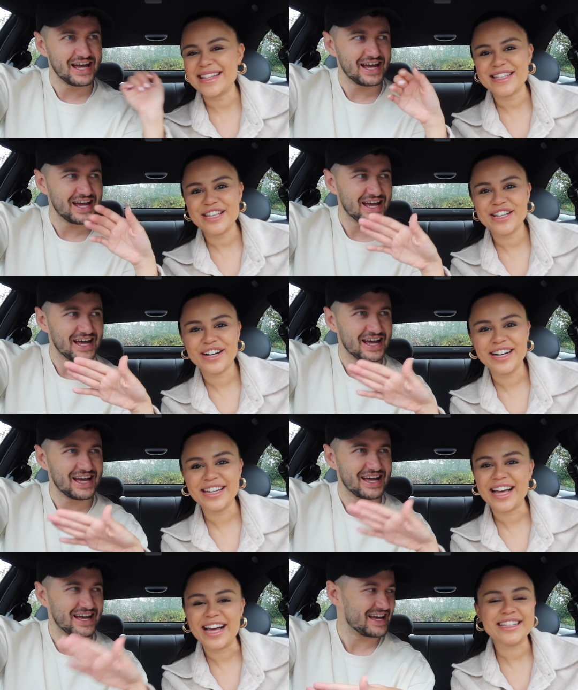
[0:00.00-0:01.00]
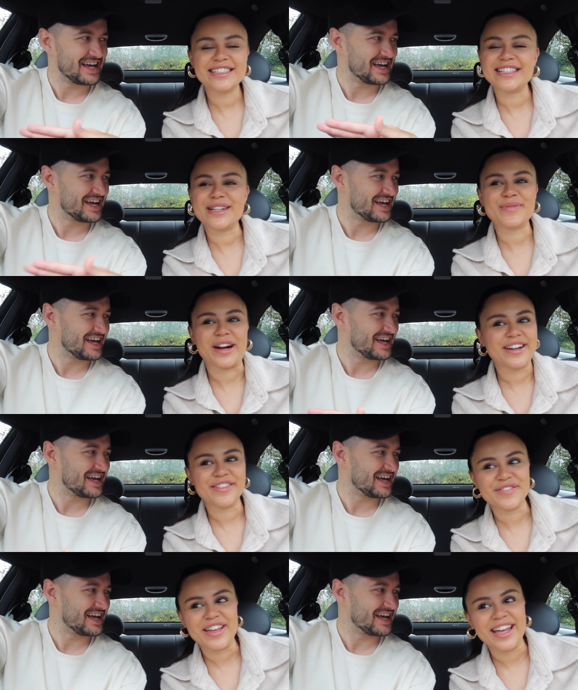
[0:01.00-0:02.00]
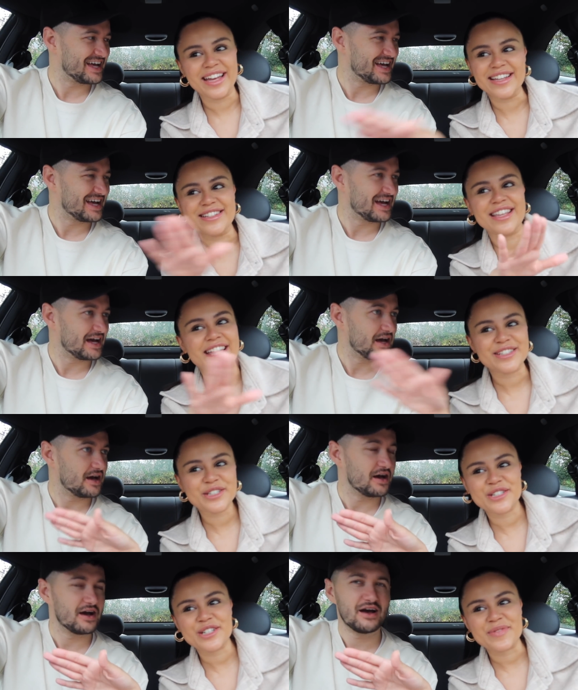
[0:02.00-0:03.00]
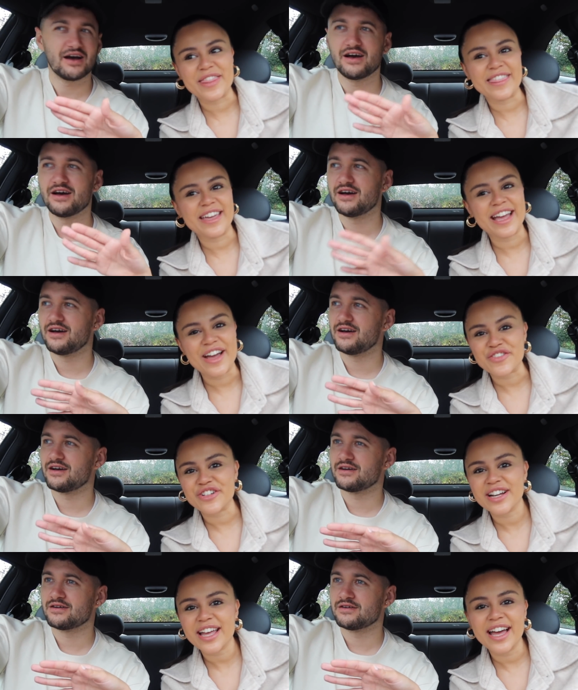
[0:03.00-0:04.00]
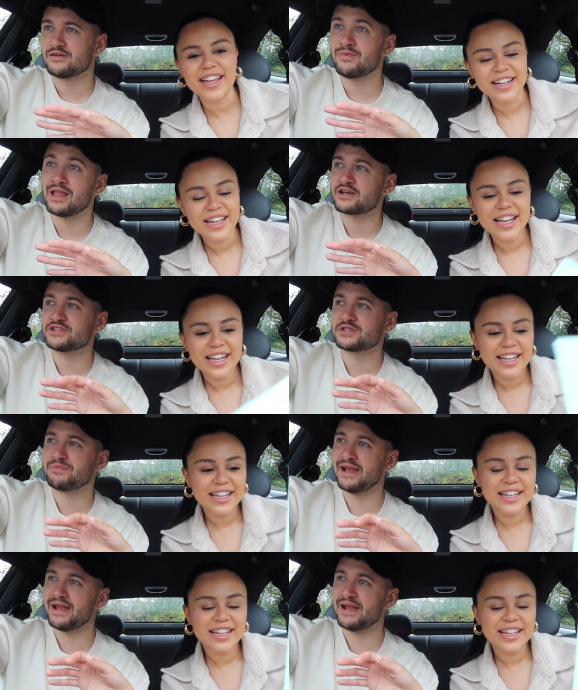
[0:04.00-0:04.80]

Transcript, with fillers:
Speaker 1: So you can't actually prank me and do that stupid thing ever again.
Speaker 2: Well, I could just